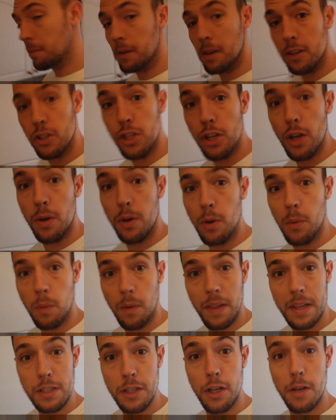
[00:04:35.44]
going to show you what
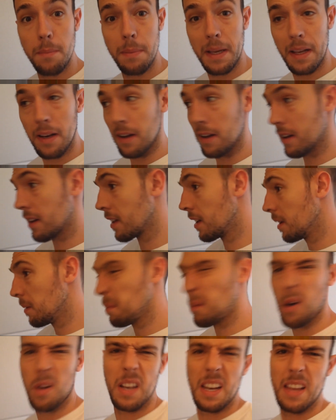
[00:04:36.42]
that's going to be like.
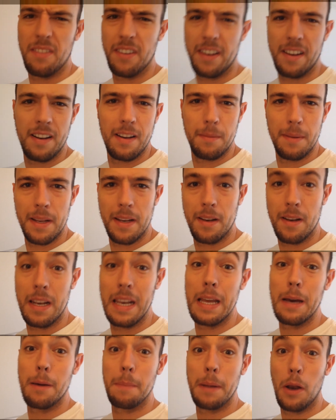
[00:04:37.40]
Might leave it in a
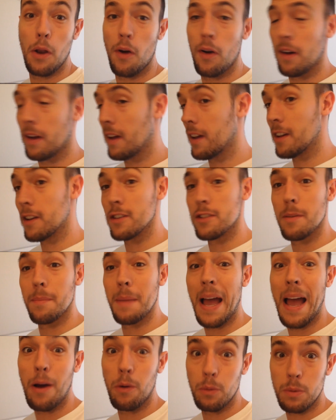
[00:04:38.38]
little bit longer because I'm
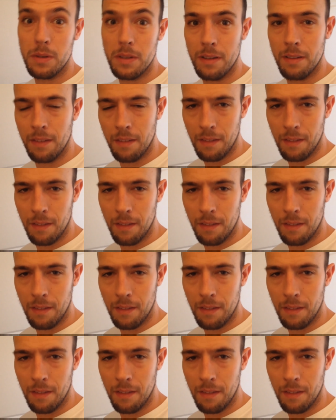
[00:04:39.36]
out